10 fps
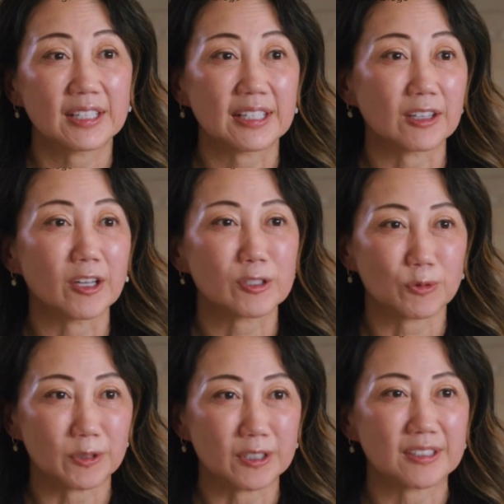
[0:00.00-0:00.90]
He had lost
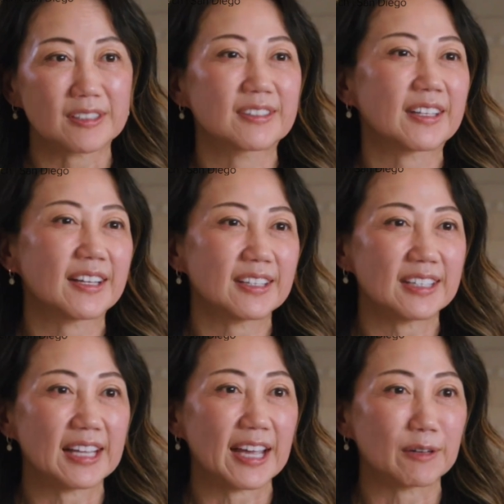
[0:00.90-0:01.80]
words that
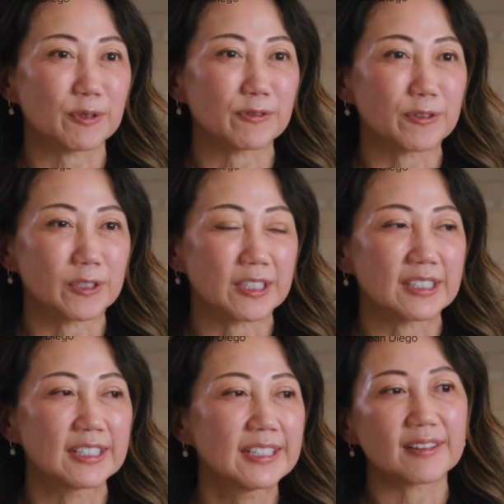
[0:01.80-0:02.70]
he had
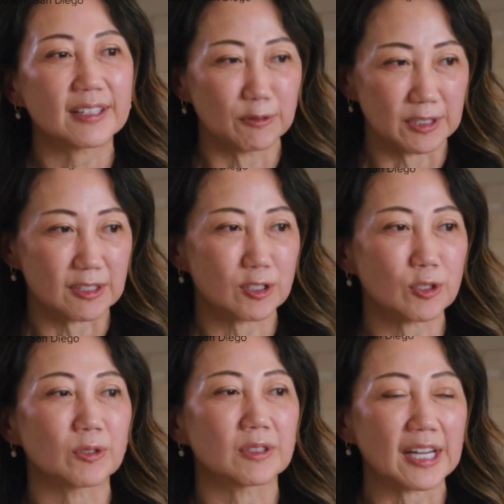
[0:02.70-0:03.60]
before. He was
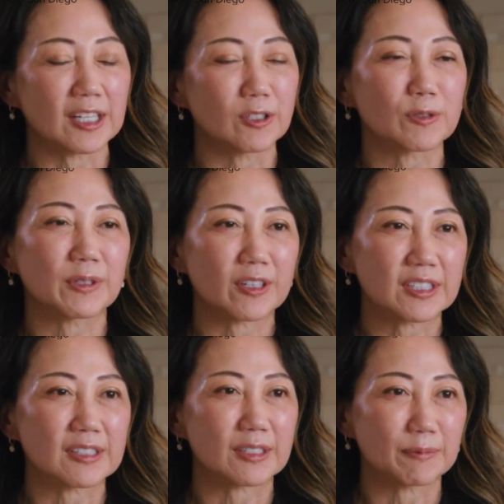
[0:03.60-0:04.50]
diagnosed with
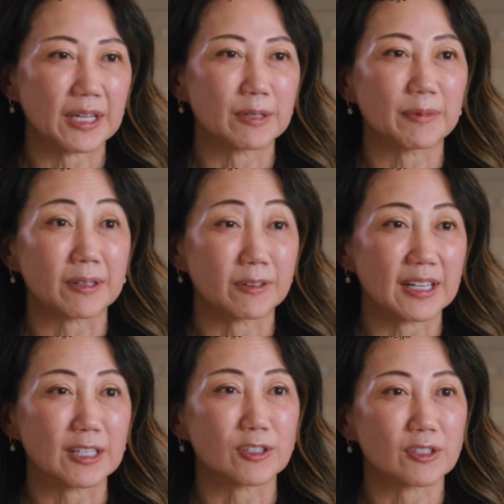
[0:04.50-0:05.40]
autism at about
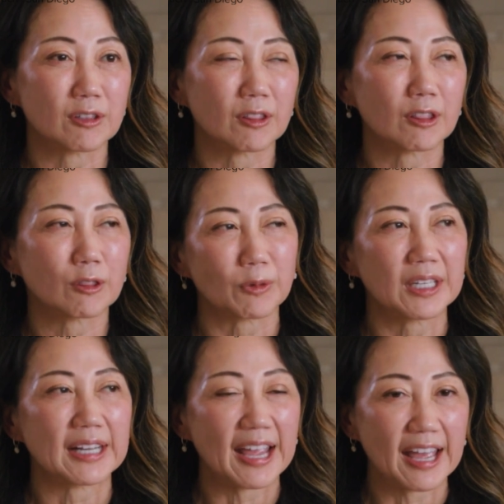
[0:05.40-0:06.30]
age three
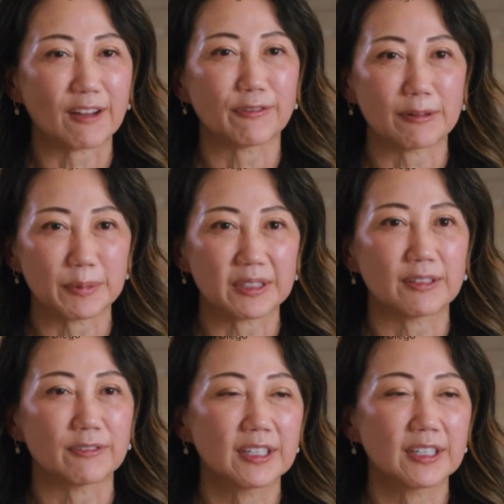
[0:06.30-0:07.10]
and a half, I believe.